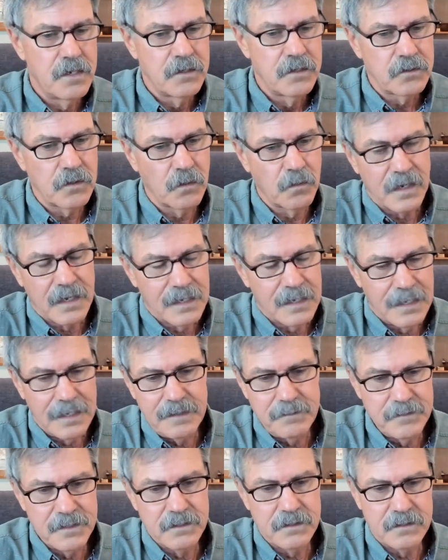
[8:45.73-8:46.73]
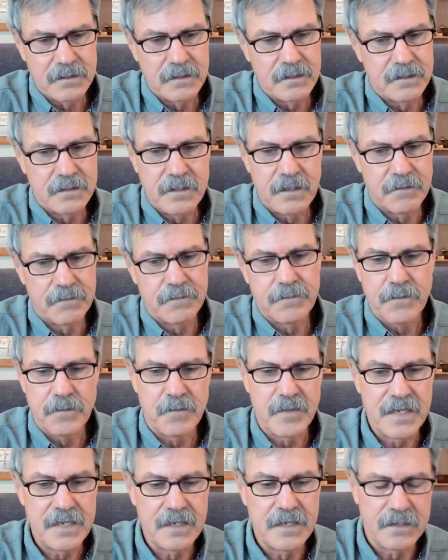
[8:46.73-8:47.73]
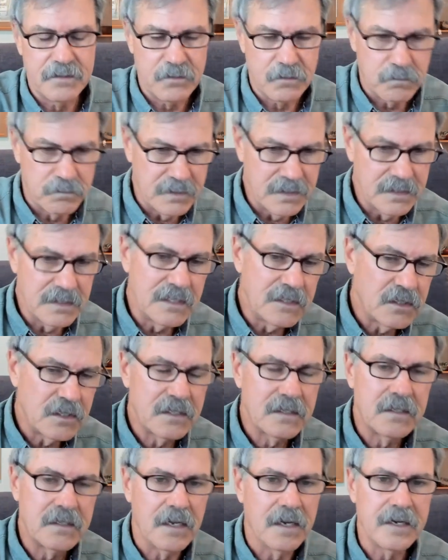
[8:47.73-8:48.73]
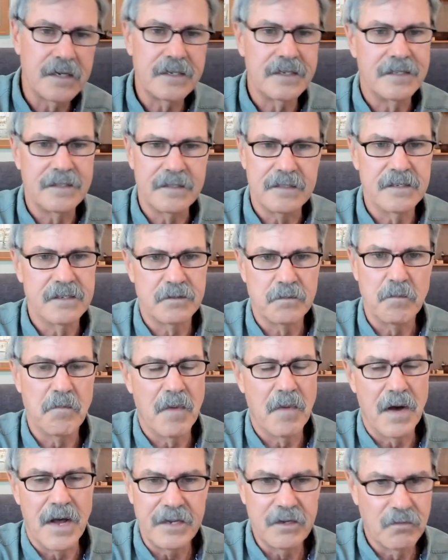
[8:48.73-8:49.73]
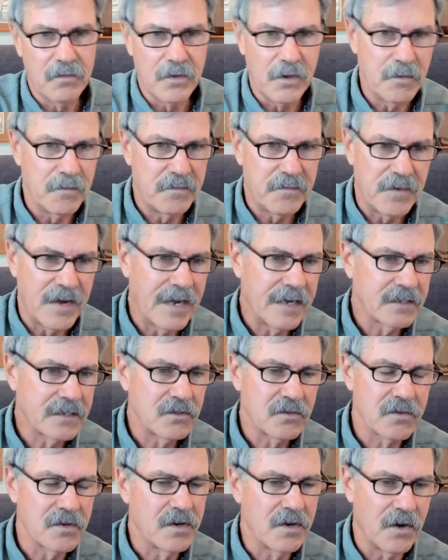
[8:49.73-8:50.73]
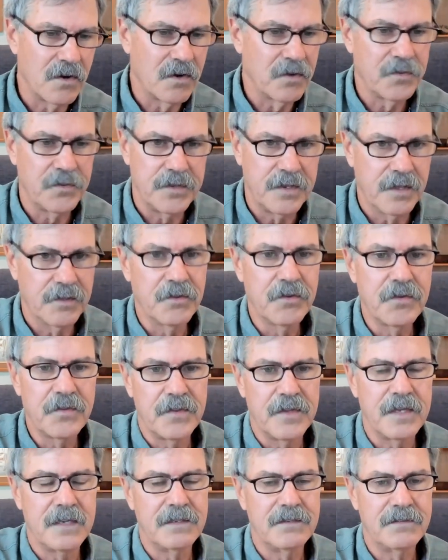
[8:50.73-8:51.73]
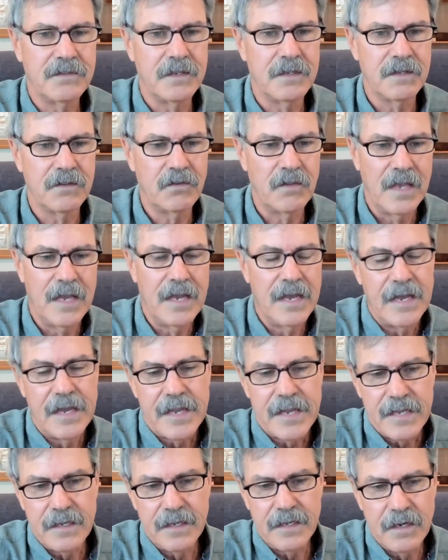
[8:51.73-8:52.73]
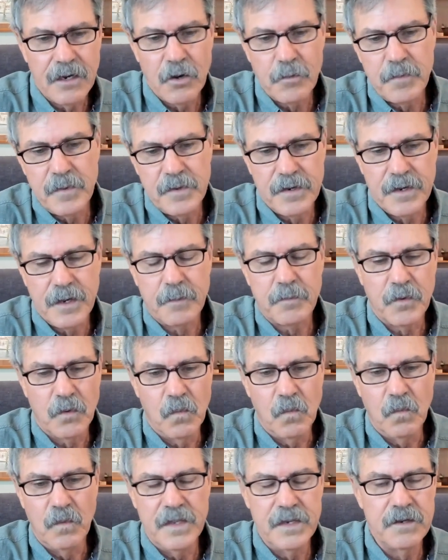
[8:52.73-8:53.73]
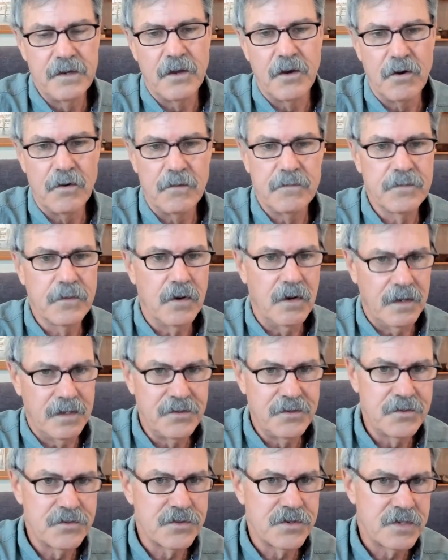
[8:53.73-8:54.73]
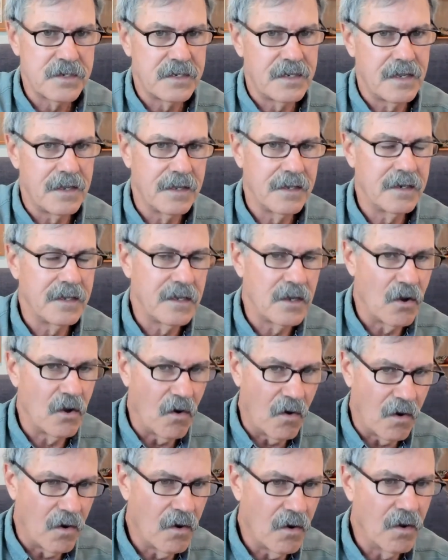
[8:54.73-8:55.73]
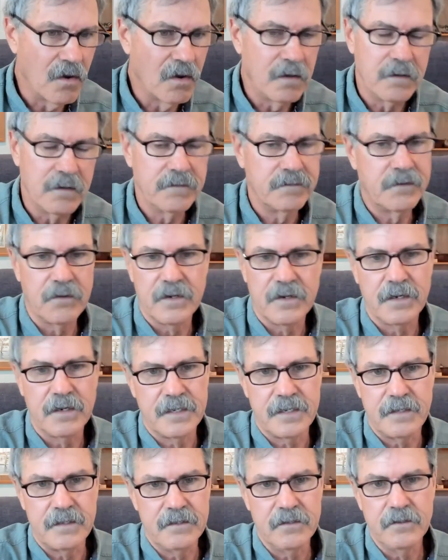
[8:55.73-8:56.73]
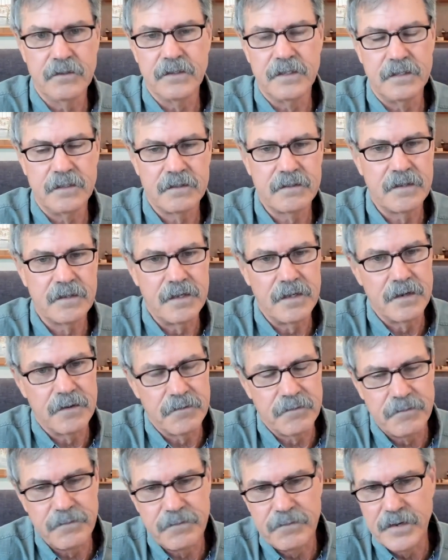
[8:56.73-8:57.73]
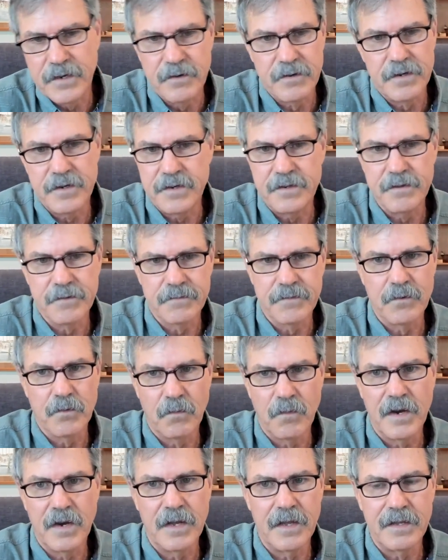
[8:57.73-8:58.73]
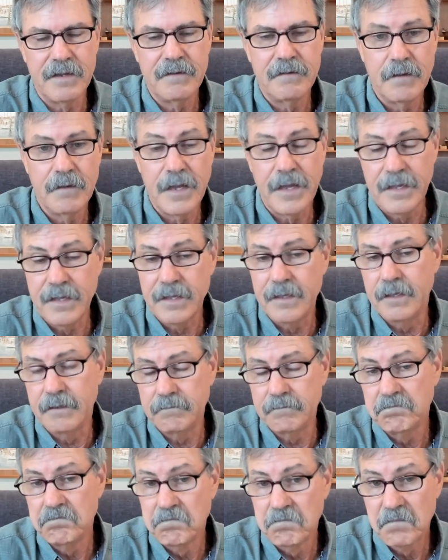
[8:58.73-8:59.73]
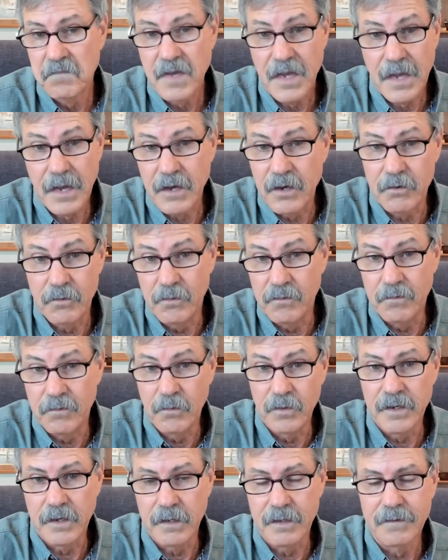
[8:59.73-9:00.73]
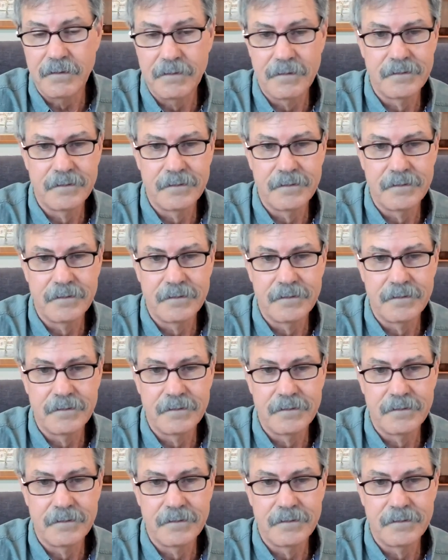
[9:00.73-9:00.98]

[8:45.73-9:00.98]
So, what Lyme disease did for me is really studying this microbe factor and all the other things is it opened up a window for understanding all of chronic illness in a very different way and how to avoid it.